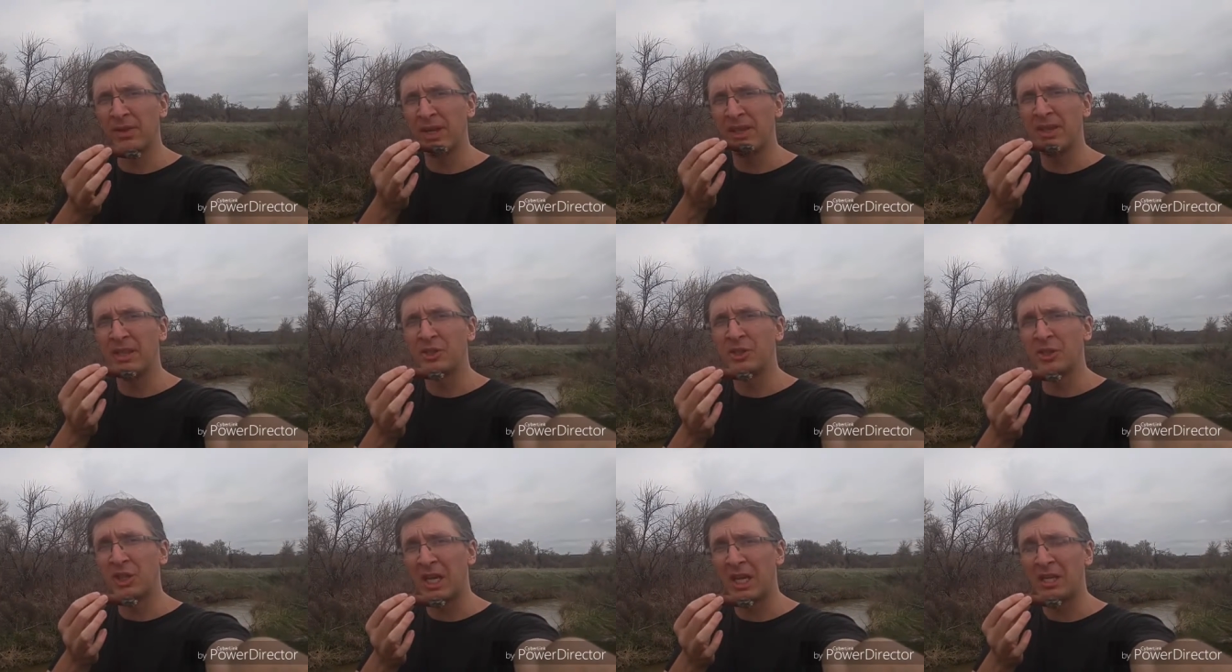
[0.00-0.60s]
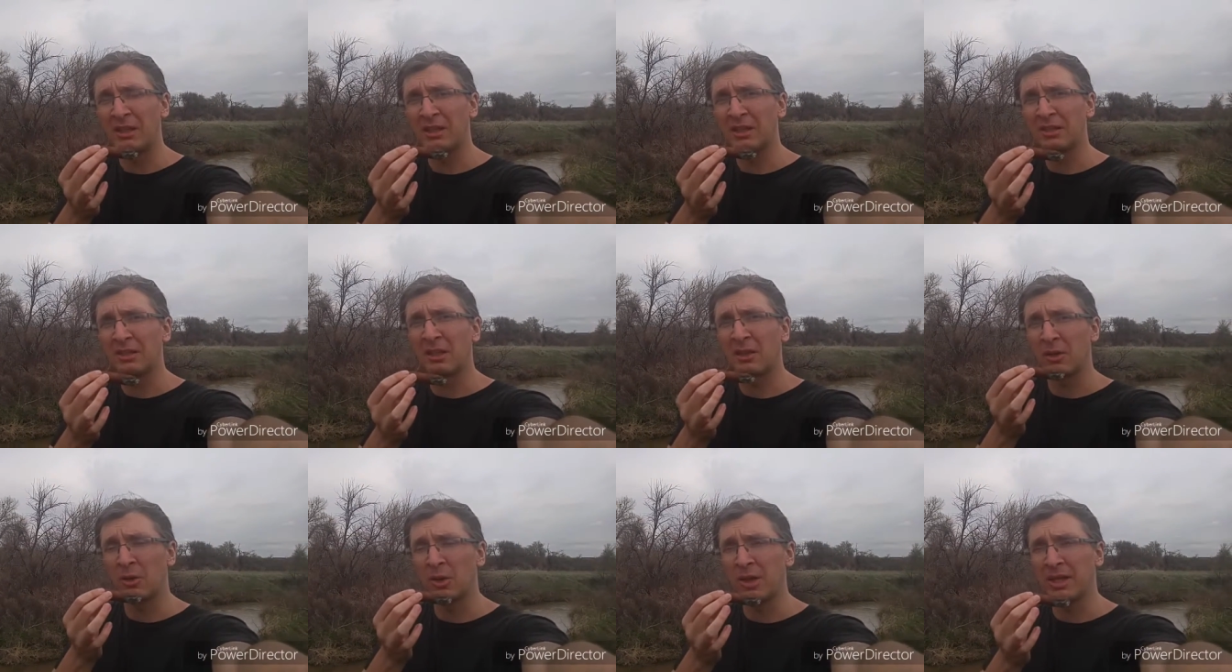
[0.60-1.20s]
If anything changes,
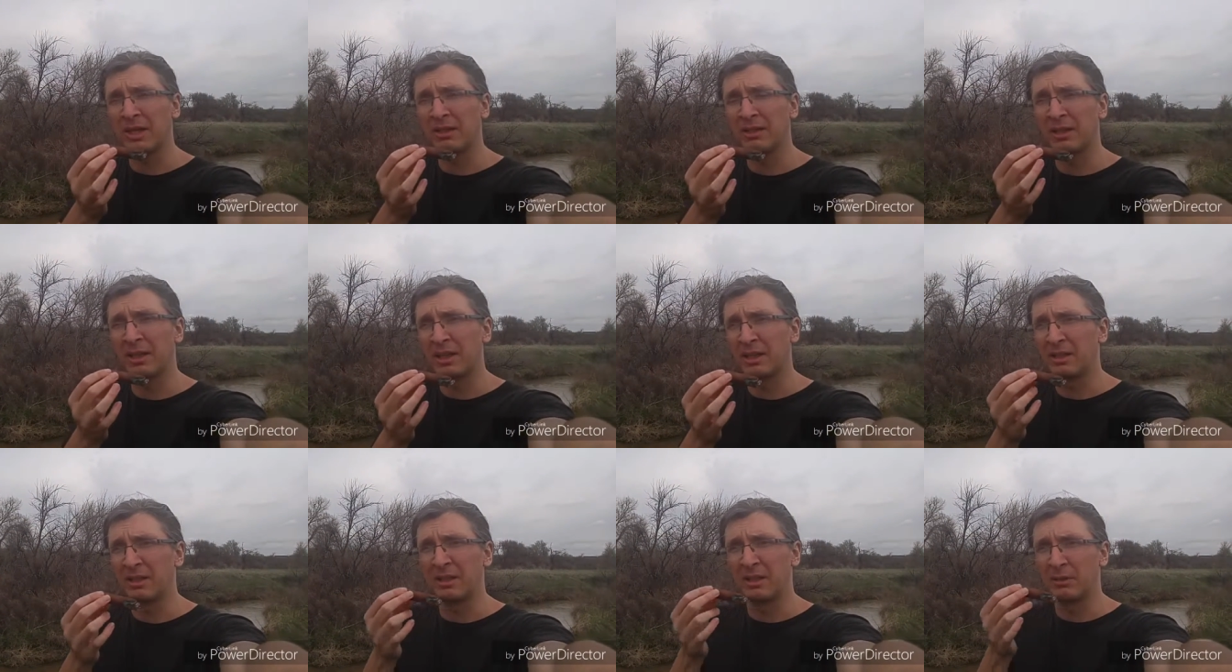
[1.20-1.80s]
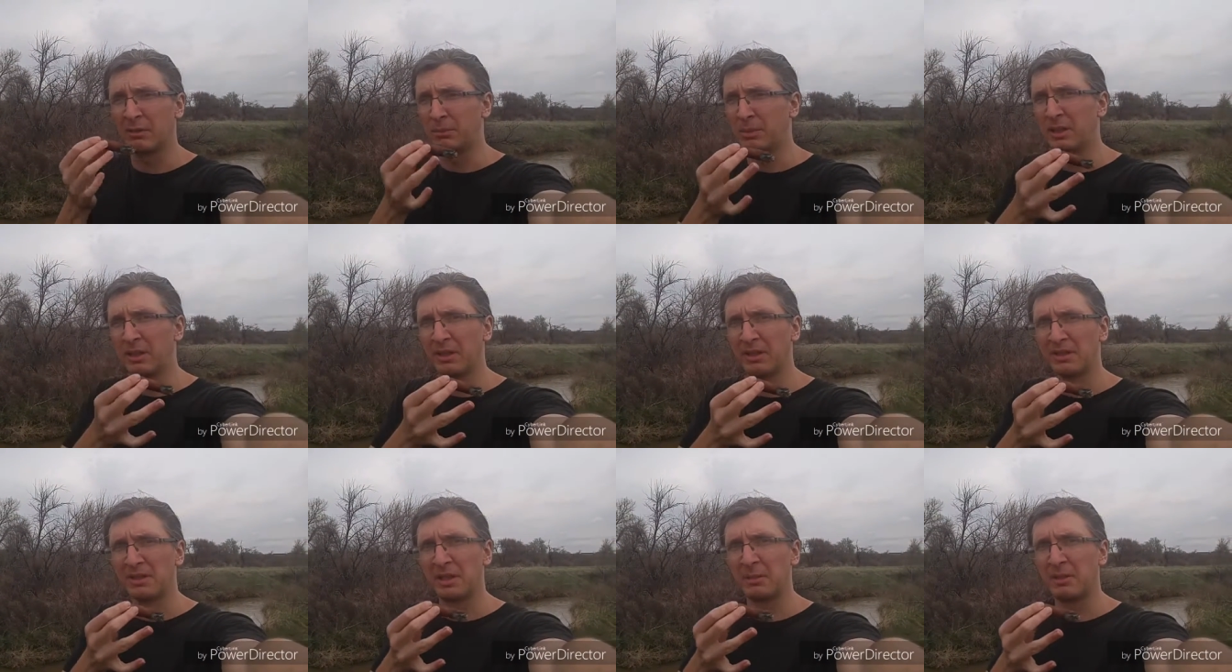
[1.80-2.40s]
I'll go ahead and like put
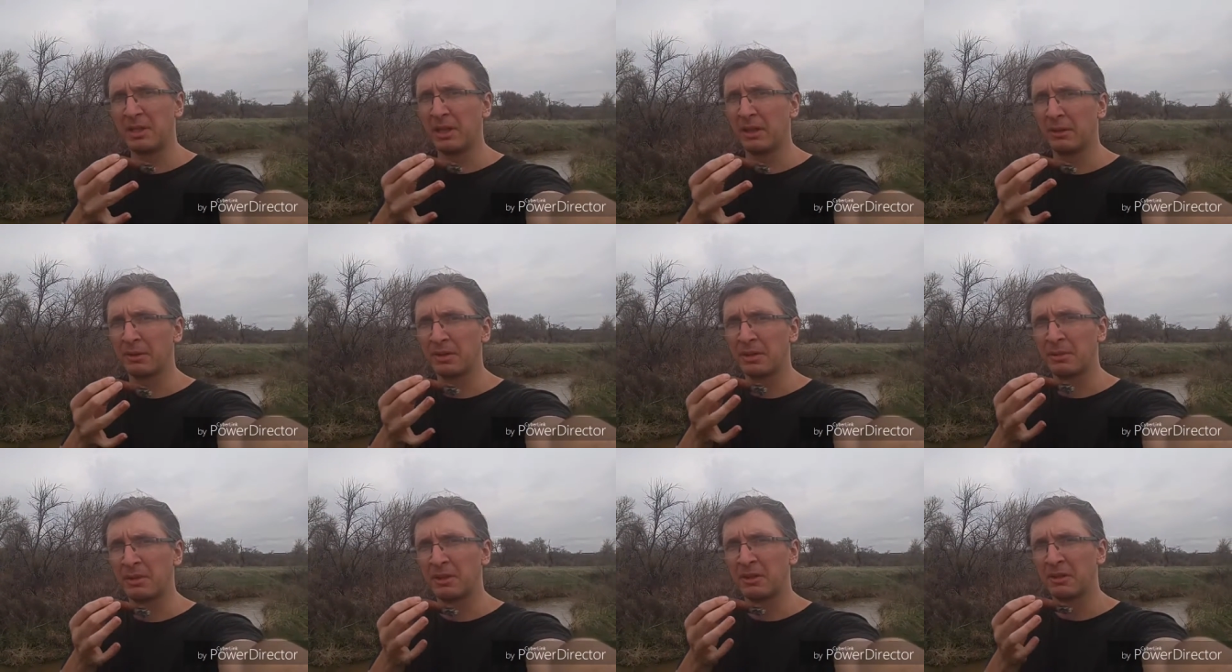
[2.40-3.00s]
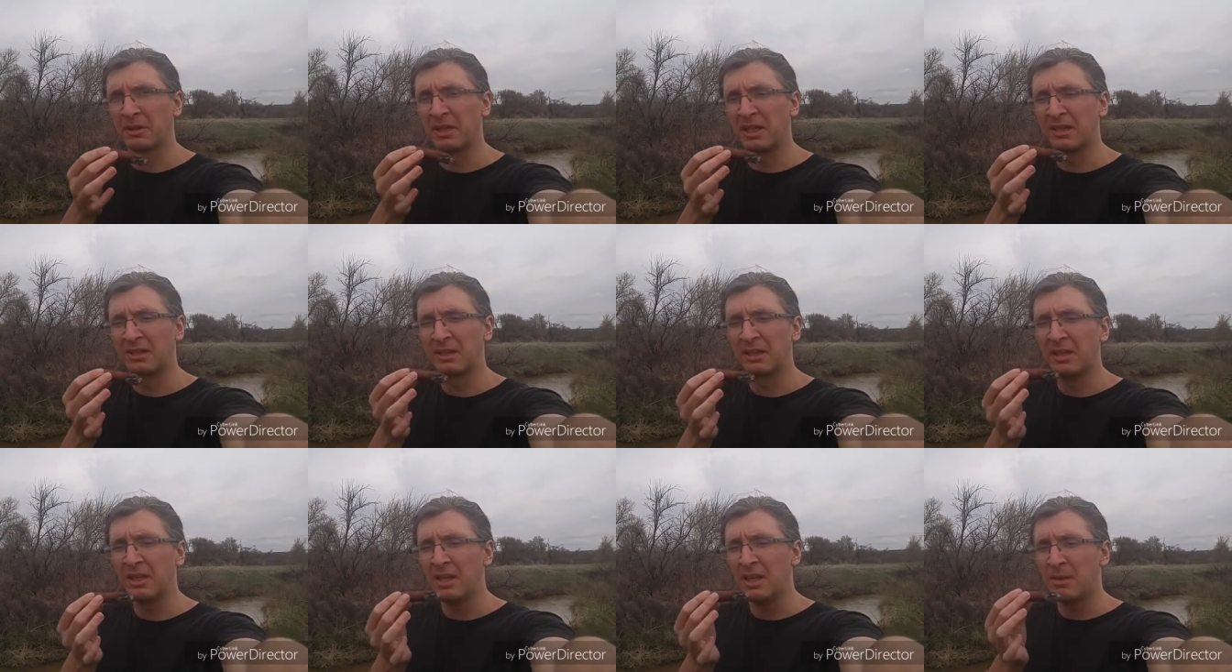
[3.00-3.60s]
in a subtitle or something underneath.